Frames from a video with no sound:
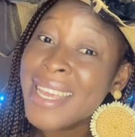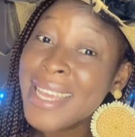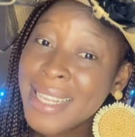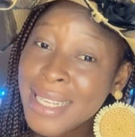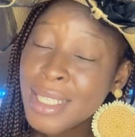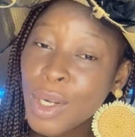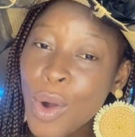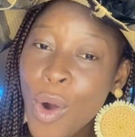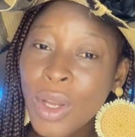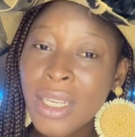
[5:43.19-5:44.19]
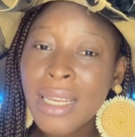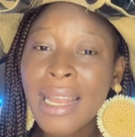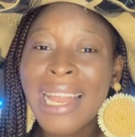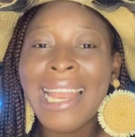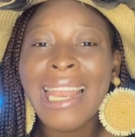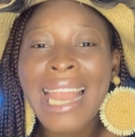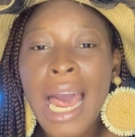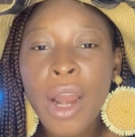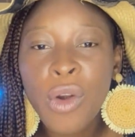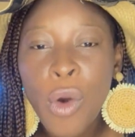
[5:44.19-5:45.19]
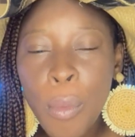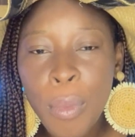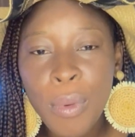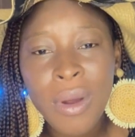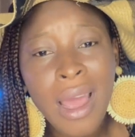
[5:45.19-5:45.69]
It is called la robe.